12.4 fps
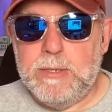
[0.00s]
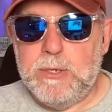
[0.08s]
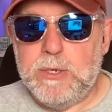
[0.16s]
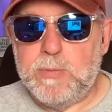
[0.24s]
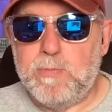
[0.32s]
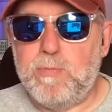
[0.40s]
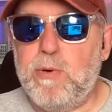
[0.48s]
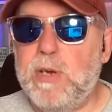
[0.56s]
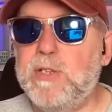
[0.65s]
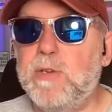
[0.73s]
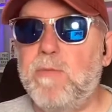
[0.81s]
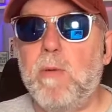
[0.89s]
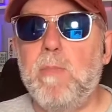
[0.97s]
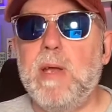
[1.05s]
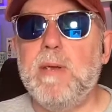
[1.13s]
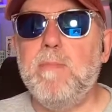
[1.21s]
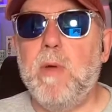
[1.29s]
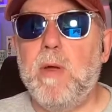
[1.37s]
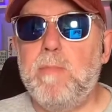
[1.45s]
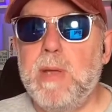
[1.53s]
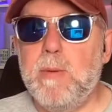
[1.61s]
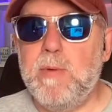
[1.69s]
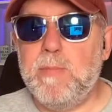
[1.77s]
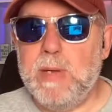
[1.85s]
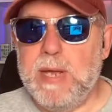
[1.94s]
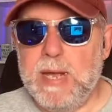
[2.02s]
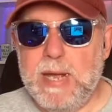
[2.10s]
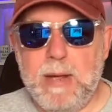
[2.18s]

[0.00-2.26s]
Just pressed the wrong button, might bear with me.